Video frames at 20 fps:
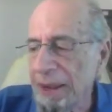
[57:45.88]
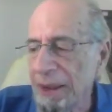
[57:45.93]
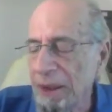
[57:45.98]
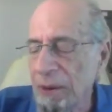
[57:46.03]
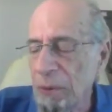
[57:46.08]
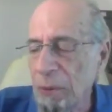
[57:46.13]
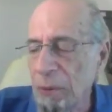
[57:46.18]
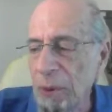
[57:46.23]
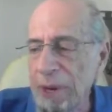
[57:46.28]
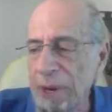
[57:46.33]

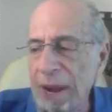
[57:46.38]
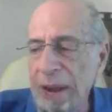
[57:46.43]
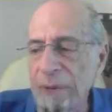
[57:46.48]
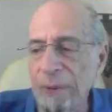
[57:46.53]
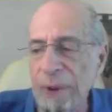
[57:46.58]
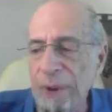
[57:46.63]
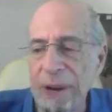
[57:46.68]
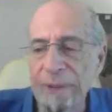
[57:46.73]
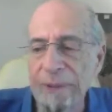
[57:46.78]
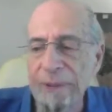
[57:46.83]
When I
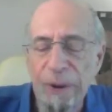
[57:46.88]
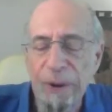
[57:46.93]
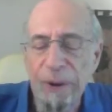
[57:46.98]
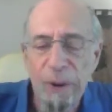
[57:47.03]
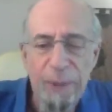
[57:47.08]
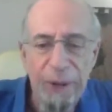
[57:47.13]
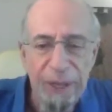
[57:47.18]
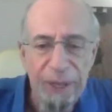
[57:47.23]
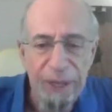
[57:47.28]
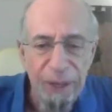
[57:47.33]
run a
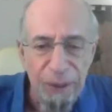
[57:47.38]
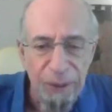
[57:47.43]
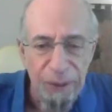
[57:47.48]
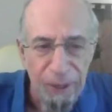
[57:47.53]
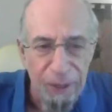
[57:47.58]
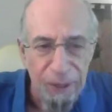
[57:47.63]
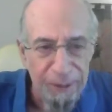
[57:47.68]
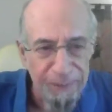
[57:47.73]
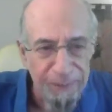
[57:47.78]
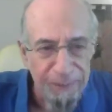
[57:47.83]
phobia
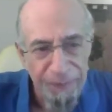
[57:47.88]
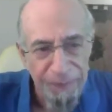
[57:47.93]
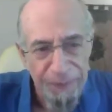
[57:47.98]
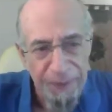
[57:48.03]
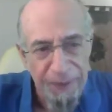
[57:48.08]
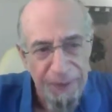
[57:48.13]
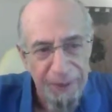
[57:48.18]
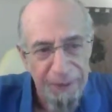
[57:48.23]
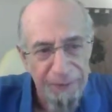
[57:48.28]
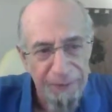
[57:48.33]
cure
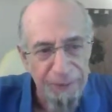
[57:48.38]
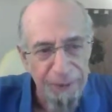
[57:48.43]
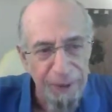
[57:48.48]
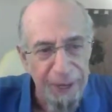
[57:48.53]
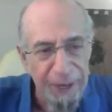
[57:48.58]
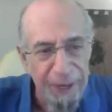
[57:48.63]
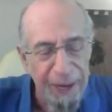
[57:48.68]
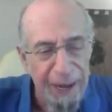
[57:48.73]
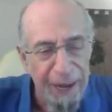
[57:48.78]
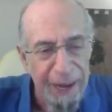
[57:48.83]
for
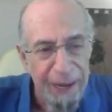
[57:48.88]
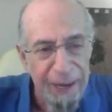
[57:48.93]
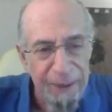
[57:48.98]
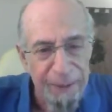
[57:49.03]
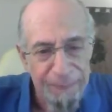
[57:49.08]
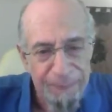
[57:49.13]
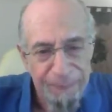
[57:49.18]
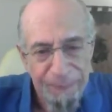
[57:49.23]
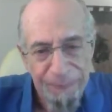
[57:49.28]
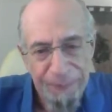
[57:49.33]
a
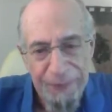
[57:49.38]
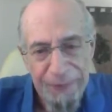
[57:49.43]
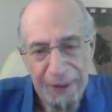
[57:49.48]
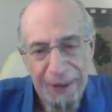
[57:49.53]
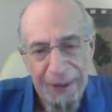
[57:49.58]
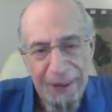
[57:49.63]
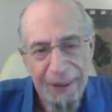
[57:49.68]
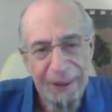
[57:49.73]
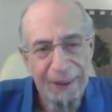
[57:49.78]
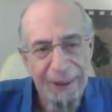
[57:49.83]
client
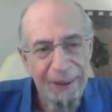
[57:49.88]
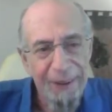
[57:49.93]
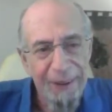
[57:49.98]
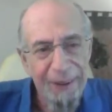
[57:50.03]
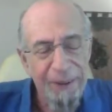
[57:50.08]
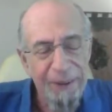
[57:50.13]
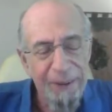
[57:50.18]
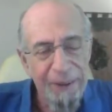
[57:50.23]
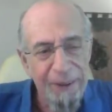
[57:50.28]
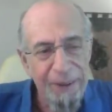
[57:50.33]

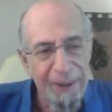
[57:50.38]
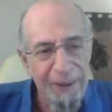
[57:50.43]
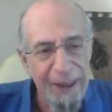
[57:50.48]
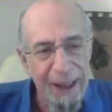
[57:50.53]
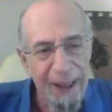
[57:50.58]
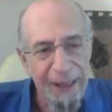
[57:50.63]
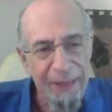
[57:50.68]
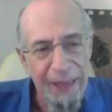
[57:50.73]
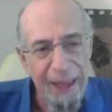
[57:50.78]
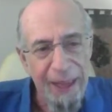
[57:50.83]

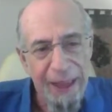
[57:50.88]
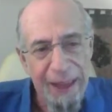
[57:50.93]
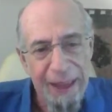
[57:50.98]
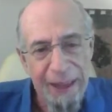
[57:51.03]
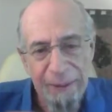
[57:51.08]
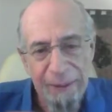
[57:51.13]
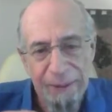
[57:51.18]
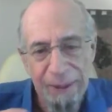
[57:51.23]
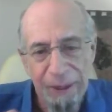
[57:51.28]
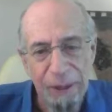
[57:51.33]
and
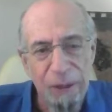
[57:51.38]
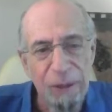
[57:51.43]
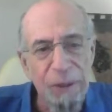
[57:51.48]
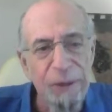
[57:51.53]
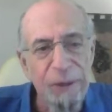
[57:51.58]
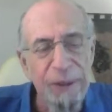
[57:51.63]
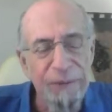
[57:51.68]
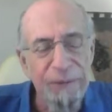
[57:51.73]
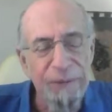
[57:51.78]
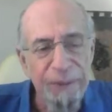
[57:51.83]
they
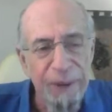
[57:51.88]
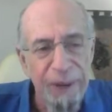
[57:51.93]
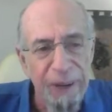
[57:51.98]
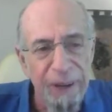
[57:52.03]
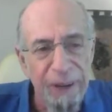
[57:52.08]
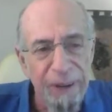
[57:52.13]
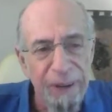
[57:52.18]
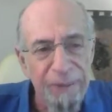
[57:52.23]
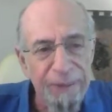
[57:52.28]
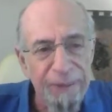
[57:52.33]
lose a
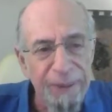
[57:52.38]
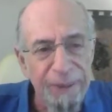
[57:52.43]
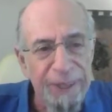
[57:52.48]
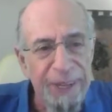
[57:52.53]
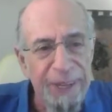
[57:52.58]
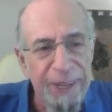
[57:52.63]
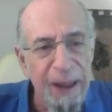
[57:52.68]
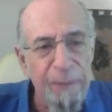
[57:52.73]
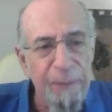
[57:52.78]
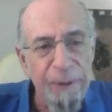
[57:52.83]
fear, for
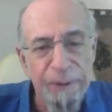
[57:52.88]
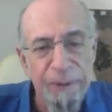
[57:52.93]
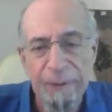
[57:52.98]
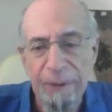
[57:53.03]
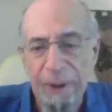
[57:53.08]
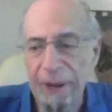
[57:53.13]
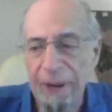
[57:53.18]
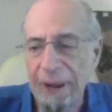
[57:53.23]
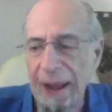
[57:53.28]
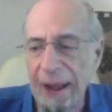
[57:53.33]
example,
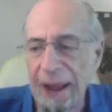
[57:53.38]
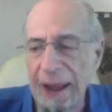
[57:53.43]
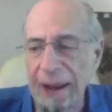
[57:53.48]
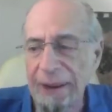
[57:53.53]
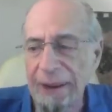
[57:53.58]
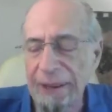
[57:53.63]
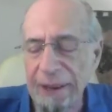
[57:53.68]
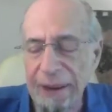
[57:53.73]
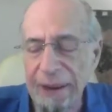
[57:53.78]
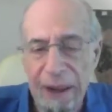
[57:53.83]
I had
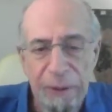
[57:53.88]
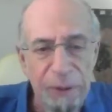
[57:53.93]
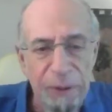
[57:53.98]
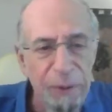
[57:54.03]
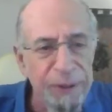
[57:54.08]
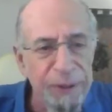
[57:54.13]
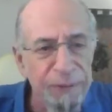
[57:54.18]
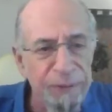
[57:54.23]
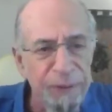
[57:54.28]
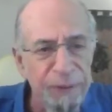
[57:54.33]
a client who
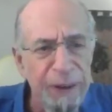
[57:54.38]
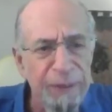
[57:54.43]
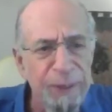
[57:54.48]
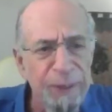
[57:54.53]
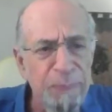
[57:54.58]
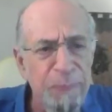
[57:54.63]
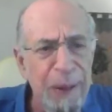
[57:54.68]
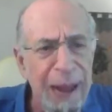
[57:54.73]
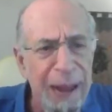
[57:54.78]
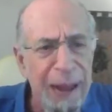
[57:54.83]
was afraid of
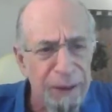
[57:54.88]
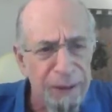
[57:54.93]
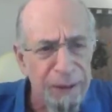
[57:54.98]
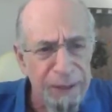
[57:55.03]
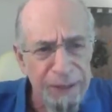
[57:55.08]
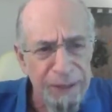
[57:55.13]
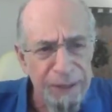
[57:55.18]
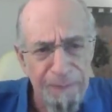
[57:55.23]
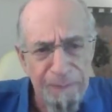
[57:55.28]
spiders,